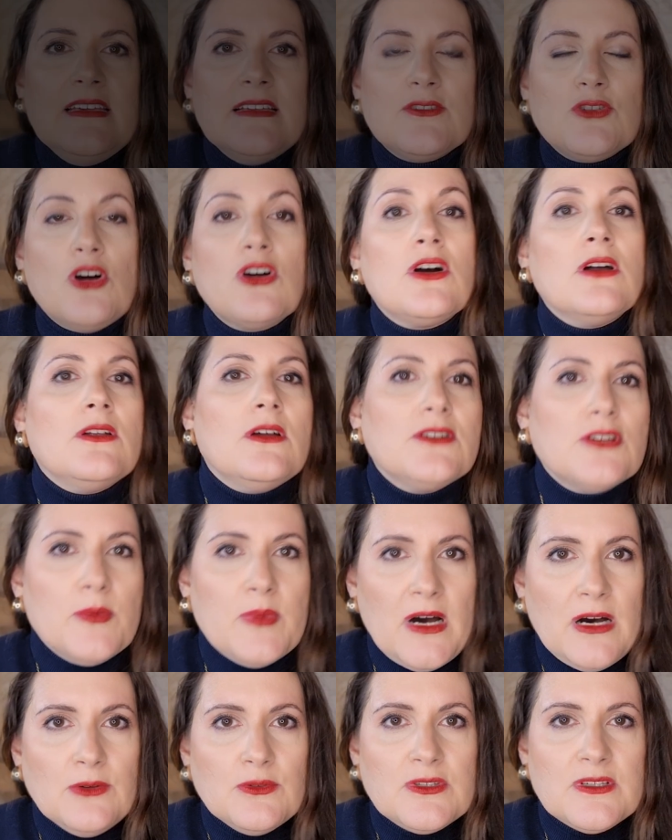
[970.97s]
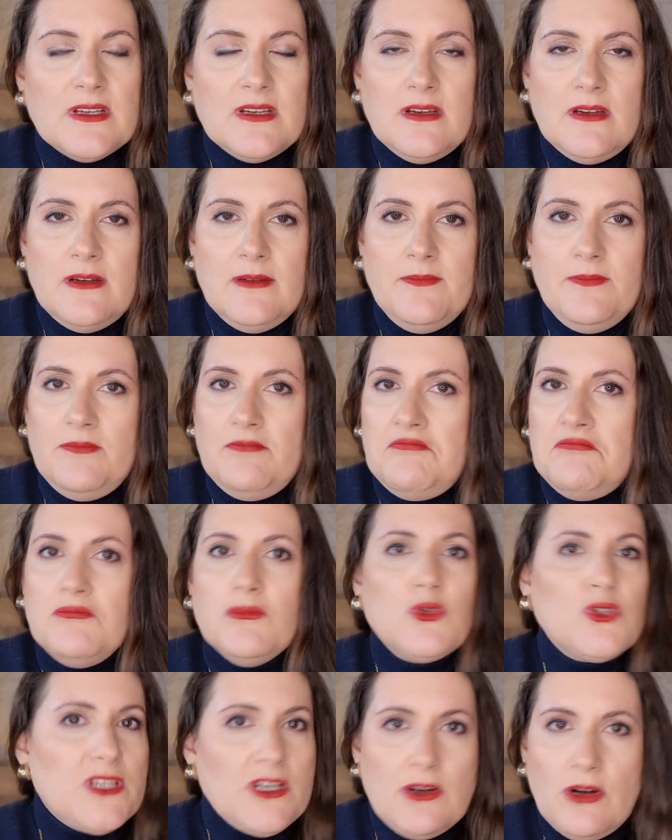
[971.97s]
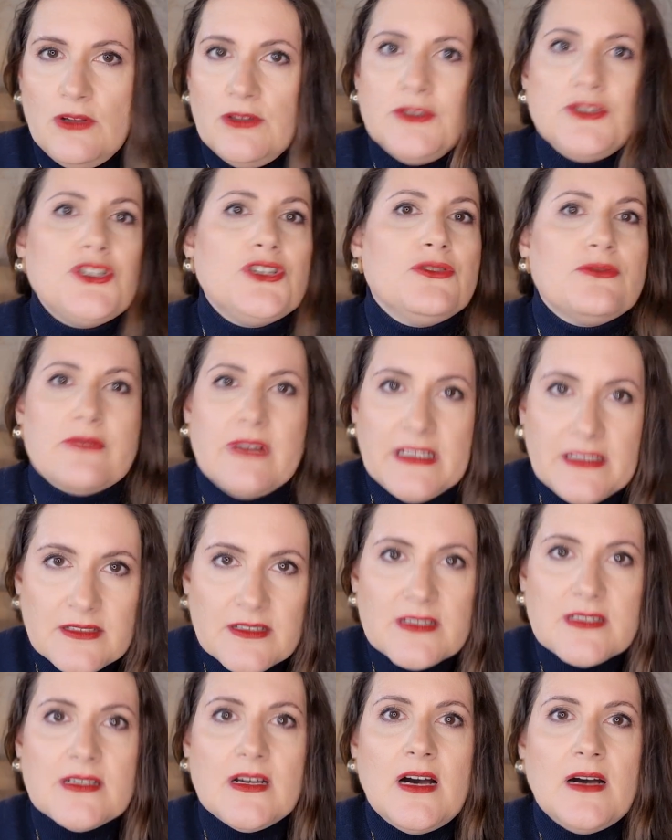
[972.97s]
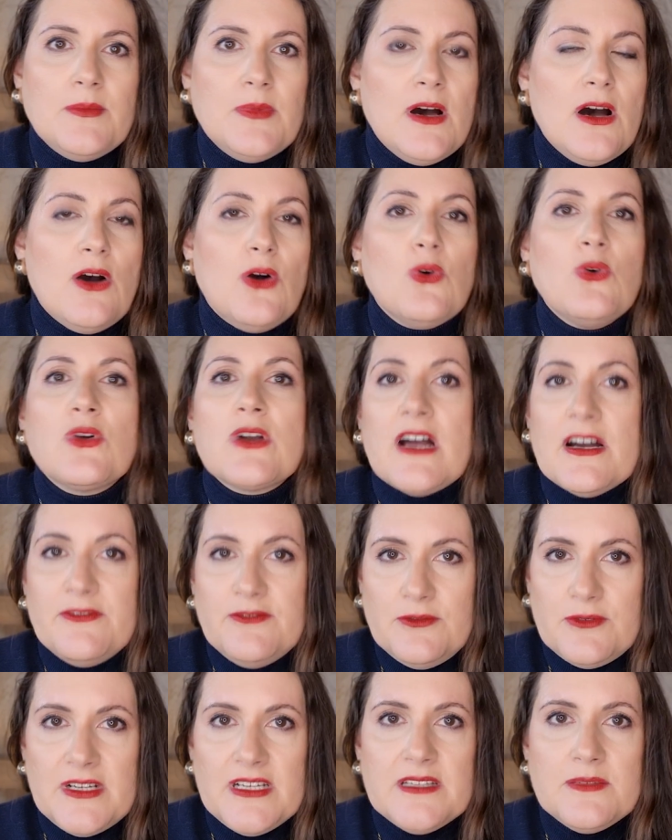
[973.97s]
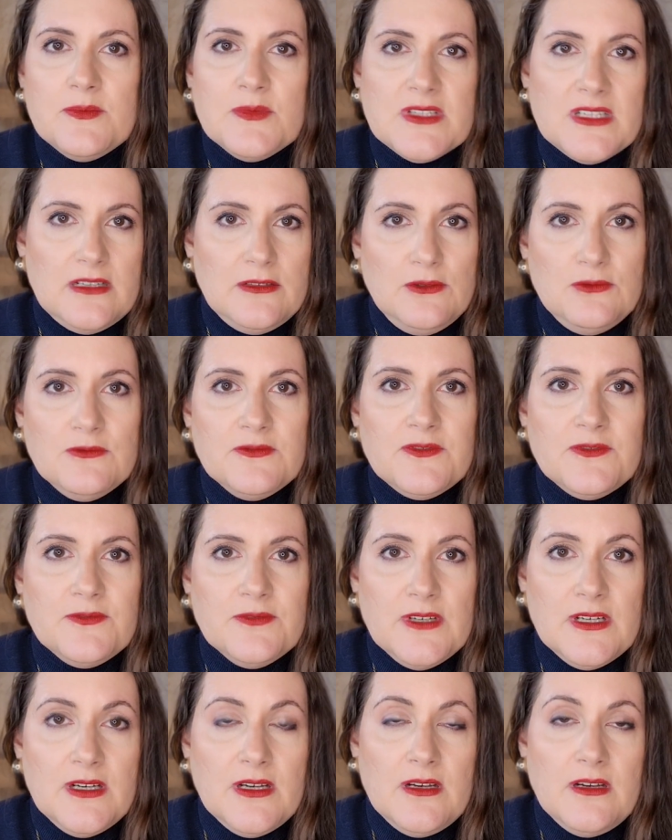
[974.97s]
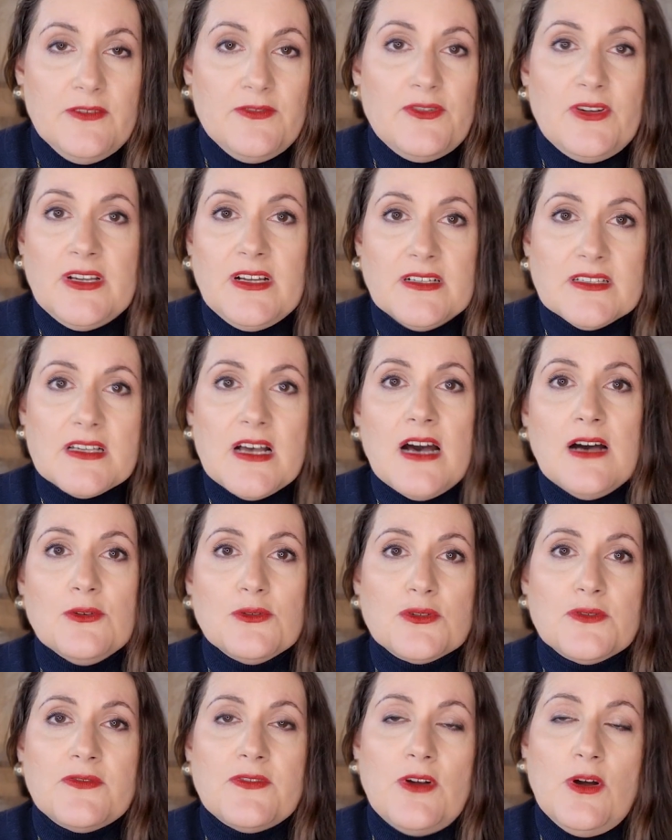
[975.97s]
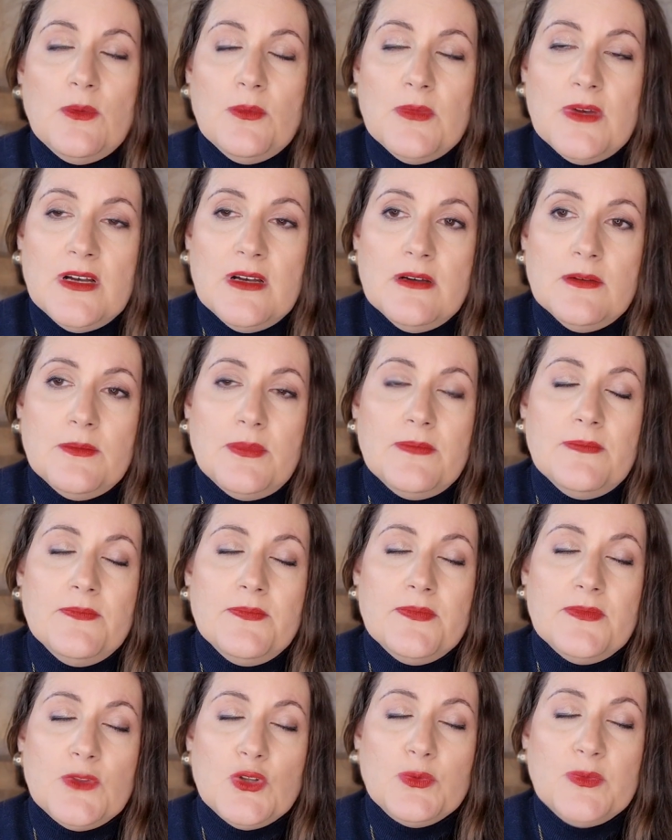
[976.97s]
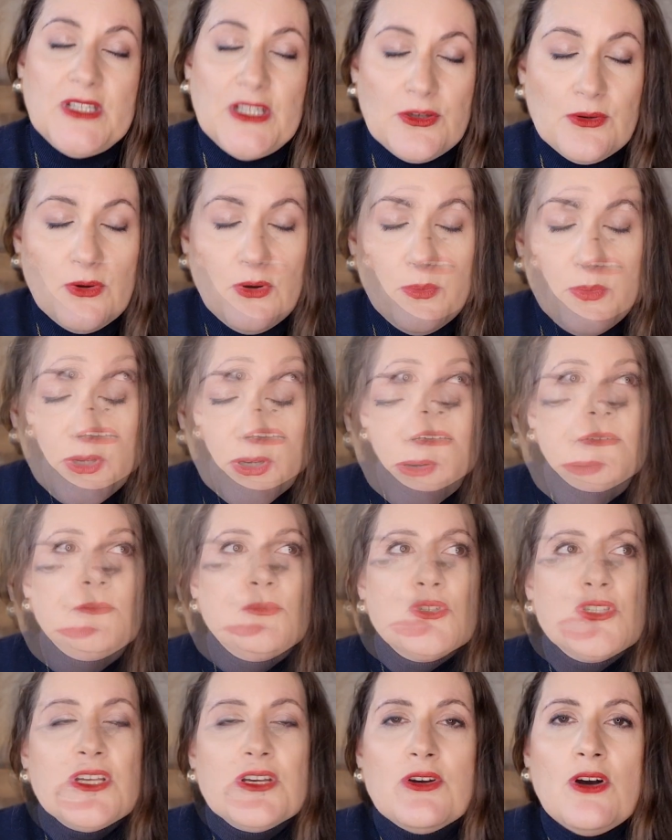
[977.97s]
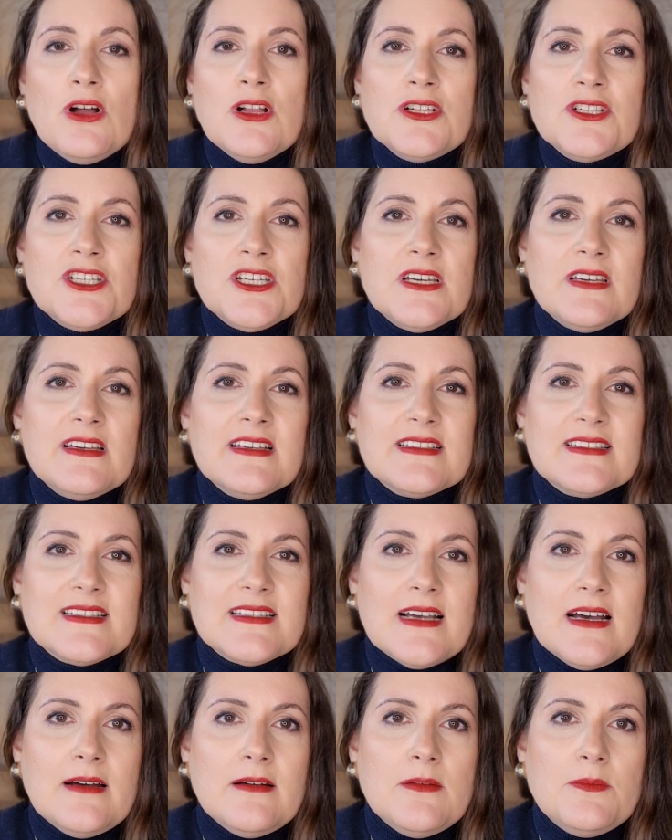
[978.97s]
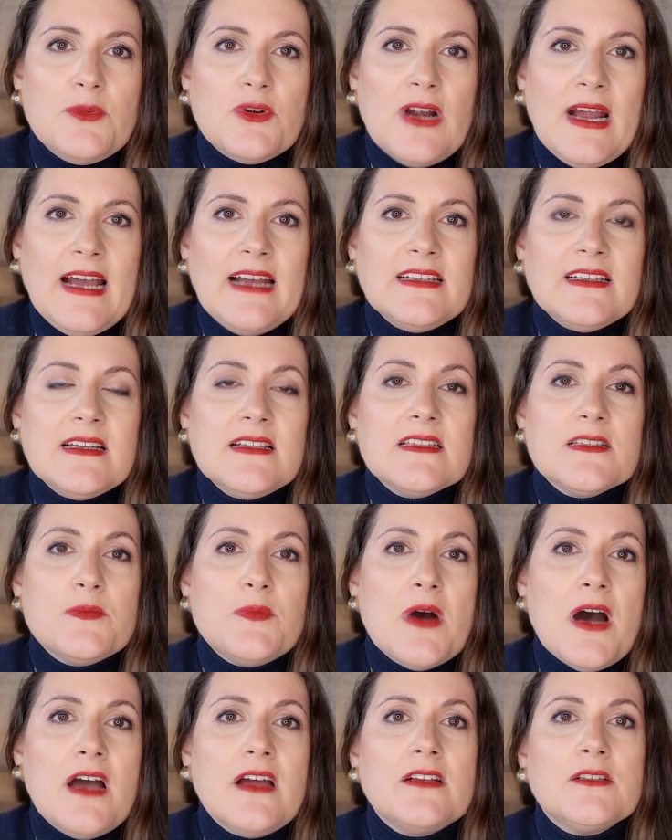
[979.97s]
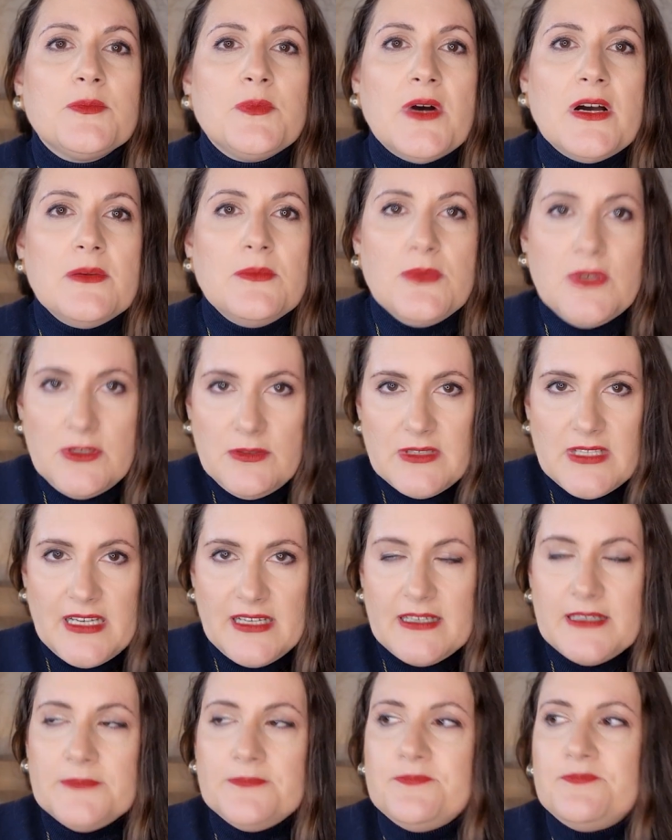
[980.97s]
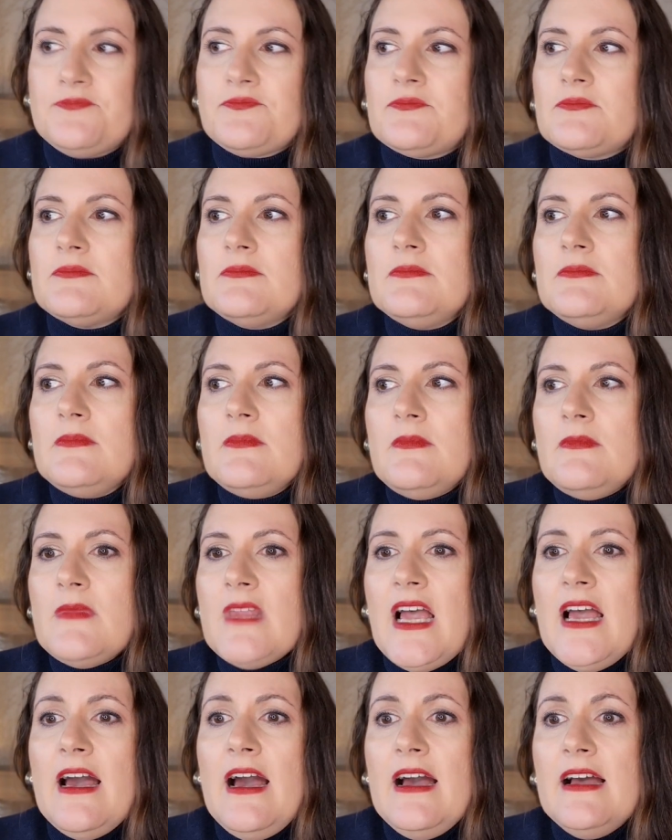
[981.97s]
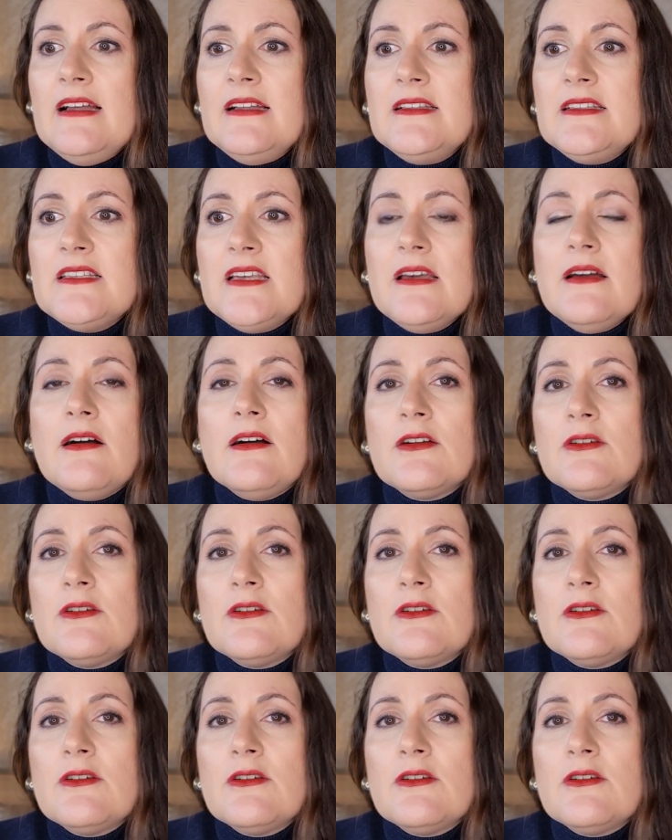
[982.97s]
talk a lot about Musicology, Reine de Saba, or Aphorisms, the new fragrance house from Dominique Robion. Musicology is a brand inspired by music, and they are